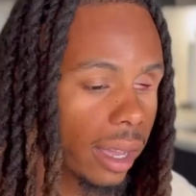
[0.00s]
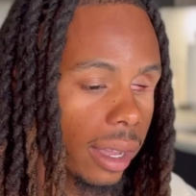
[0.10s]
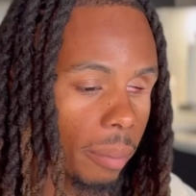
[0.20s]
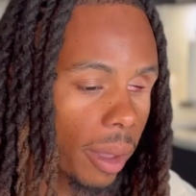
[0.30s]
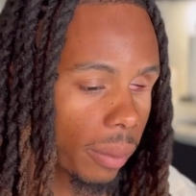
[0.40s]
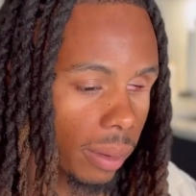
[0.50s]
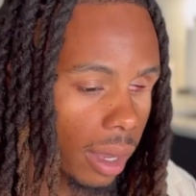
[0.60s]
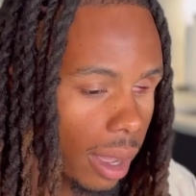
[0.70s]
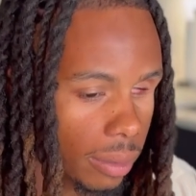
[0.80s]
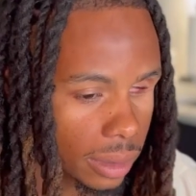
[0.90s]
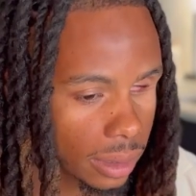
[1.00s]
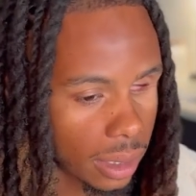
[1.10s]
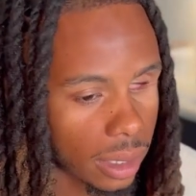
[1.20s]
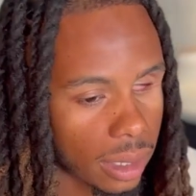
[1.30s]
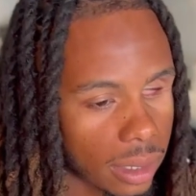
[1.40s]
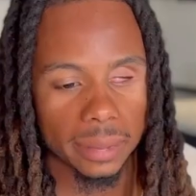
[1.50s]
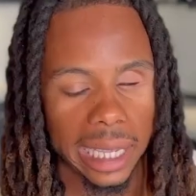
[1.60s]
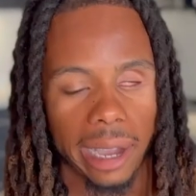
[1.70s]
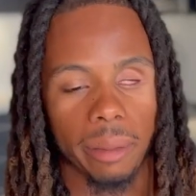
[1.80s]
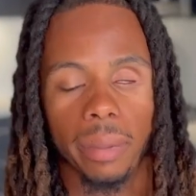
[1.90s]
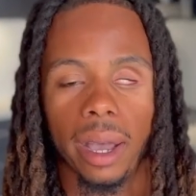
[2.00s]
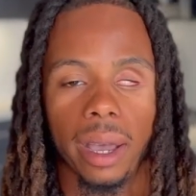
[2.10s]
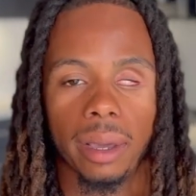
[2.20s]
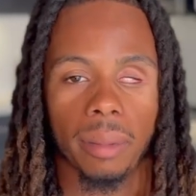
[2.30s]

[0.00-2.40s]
I'm not gonna lie, I was down bad.